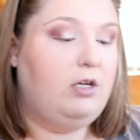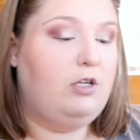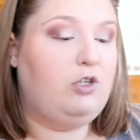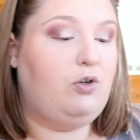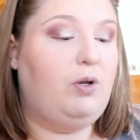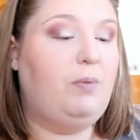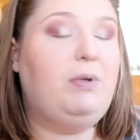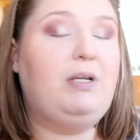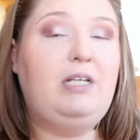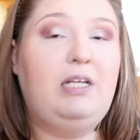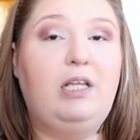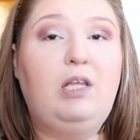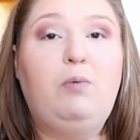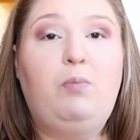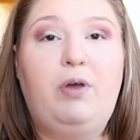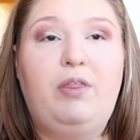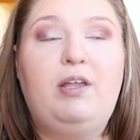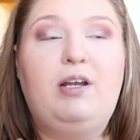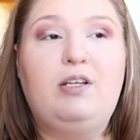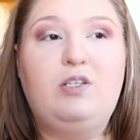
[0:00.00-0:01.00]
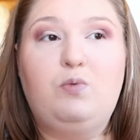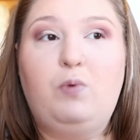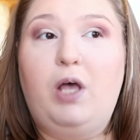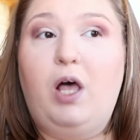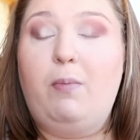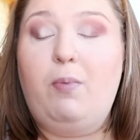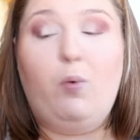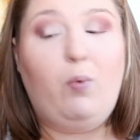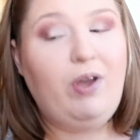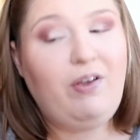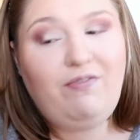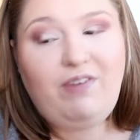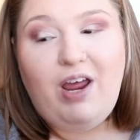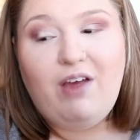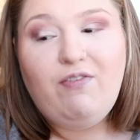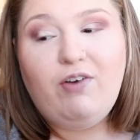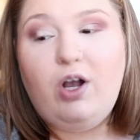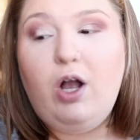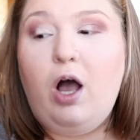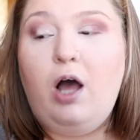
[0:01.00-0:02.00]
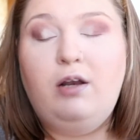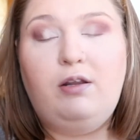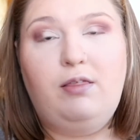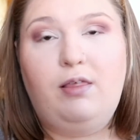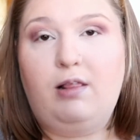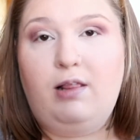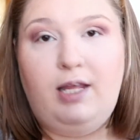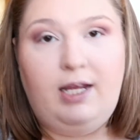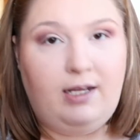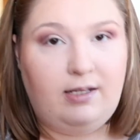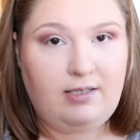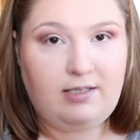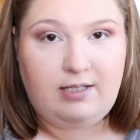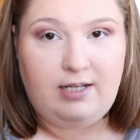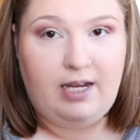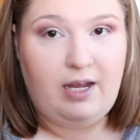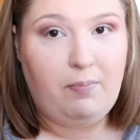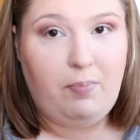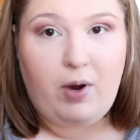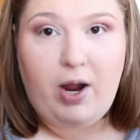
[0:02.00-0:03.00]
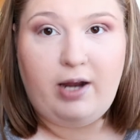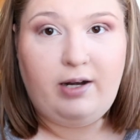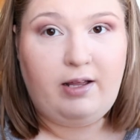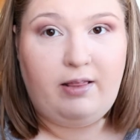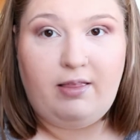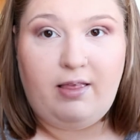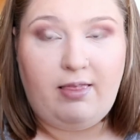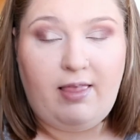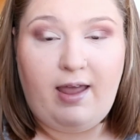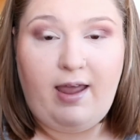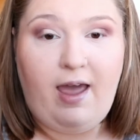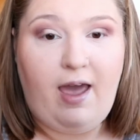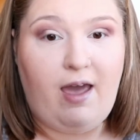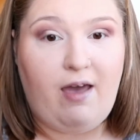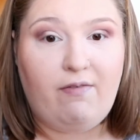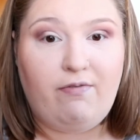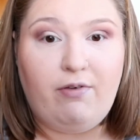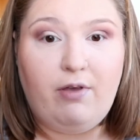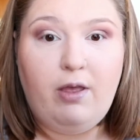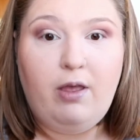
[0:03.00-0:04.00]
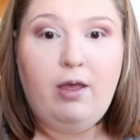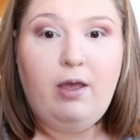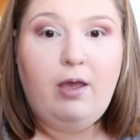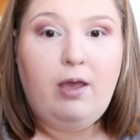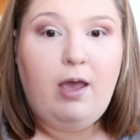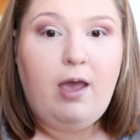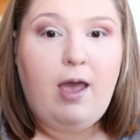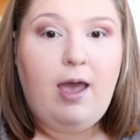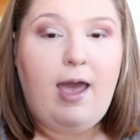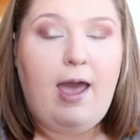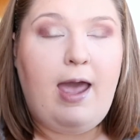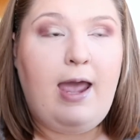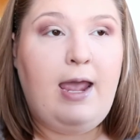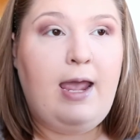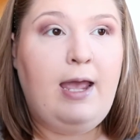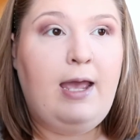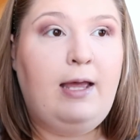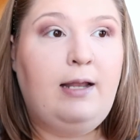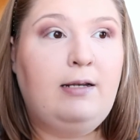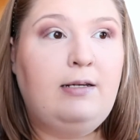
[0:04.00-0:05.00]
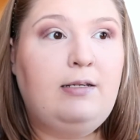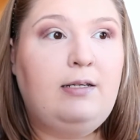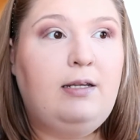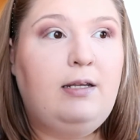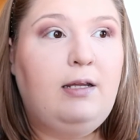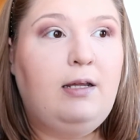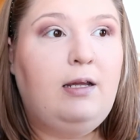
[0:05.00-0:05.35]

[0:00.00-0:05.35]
So we've been dealing with it as well, but we've never gone to the lengths to get pregnant that they have. And